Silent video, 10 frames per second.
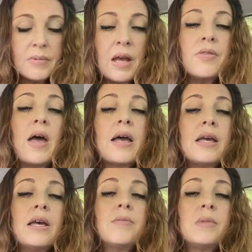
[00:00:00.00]
And that
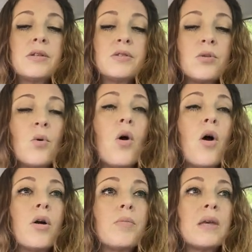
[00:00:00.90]
hit me so
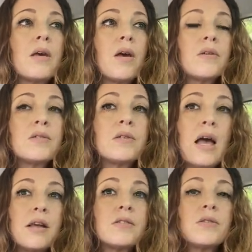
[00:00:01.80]
hard because,
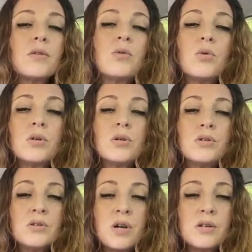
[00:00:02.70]
yes, the
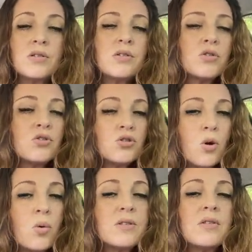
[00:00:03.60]
Lord does
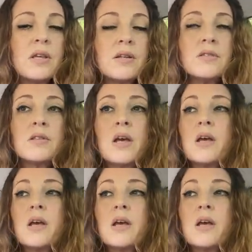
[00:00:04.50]
show us things,